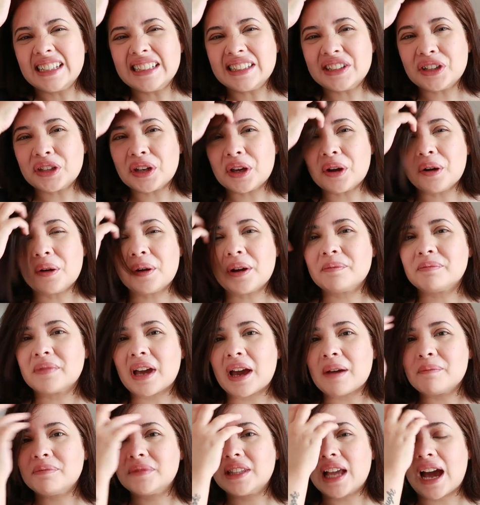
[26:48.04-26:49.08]
you know,
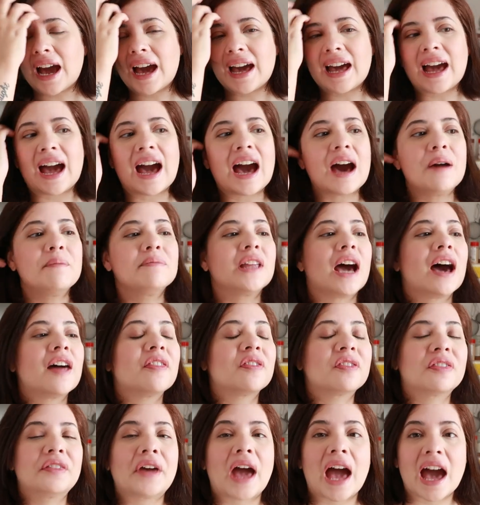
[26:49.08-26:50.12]
I'm
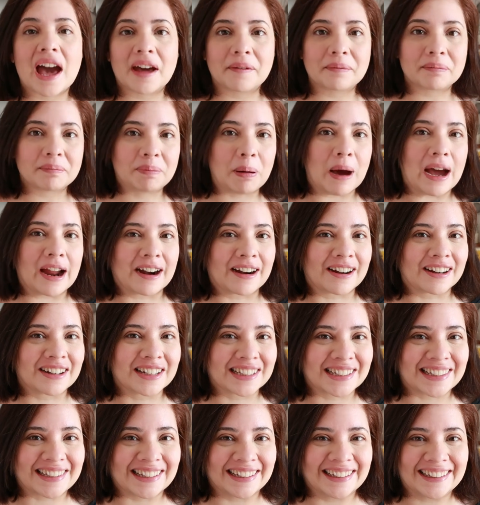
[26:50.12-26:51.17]
not that
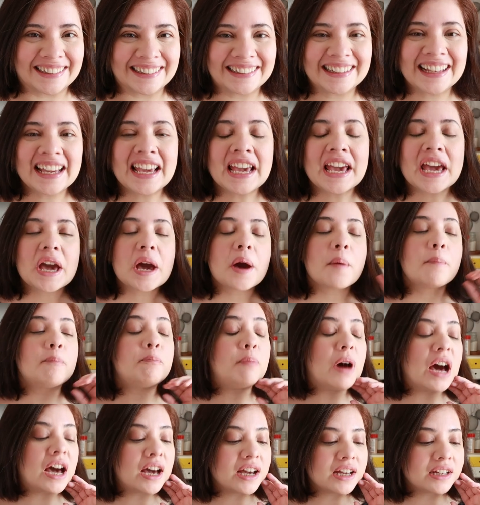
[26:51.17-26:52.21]
person.
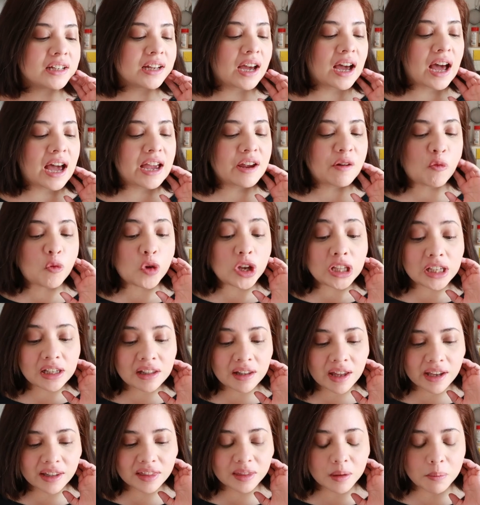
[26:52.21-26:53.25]
But I really
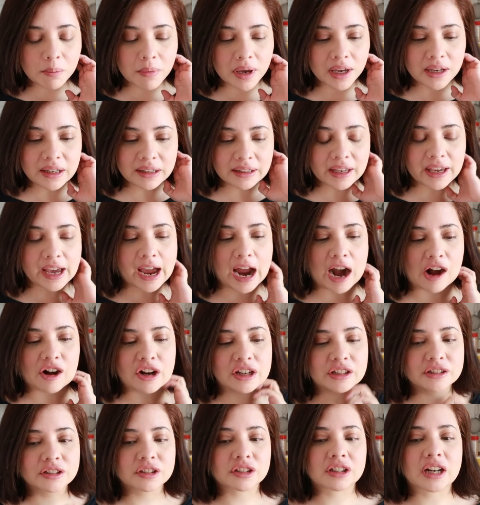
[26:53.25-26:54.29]
like the main
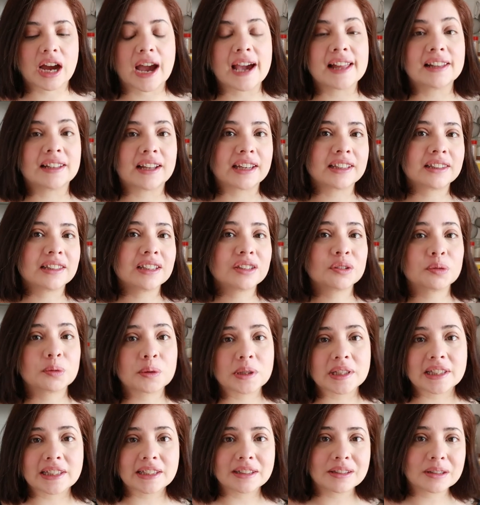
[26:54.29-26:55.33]
character. I like the
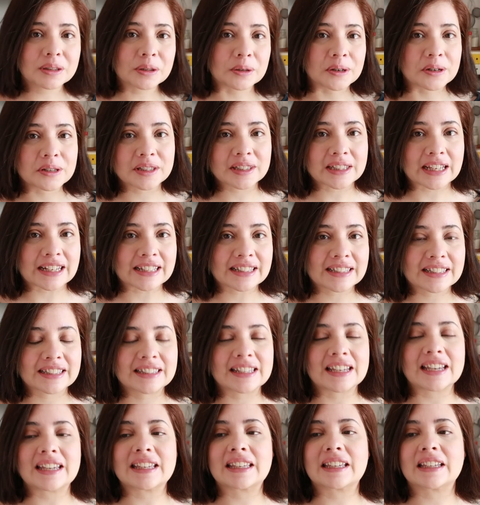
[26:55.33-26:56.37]
twists and turns that it's
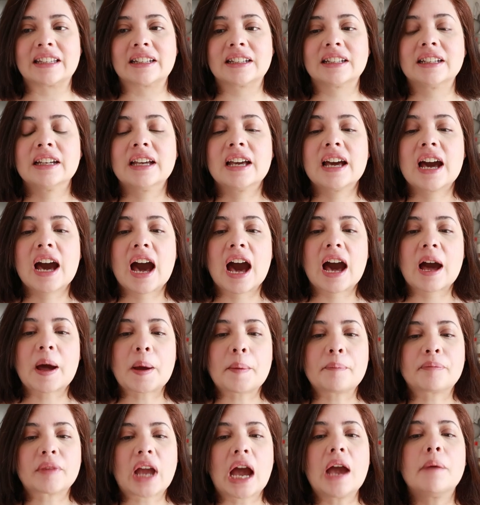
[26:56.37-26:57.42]
taken.
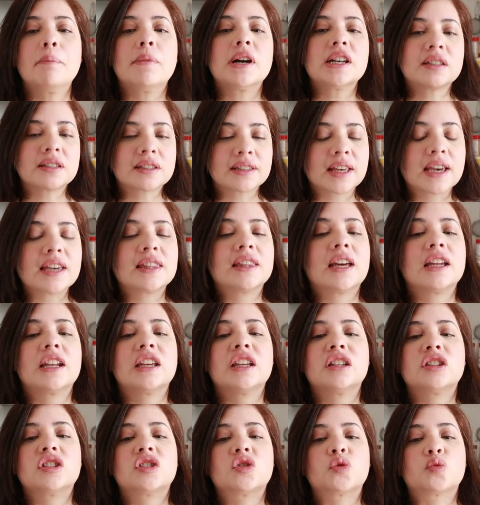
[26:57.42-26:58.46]
I must say that
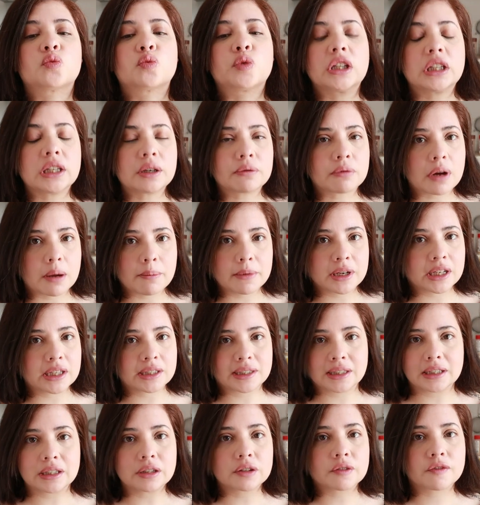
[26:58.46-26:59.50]
it's really
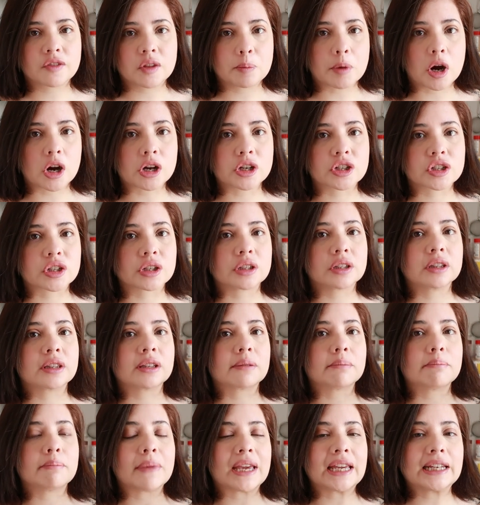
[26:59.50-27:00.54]
reminiscent of The Martian. The
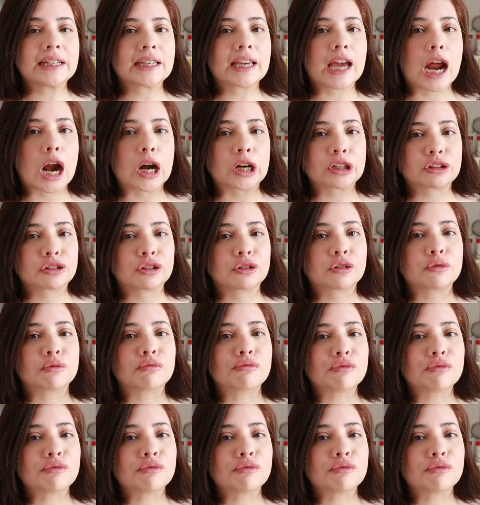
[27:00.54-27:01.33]
main character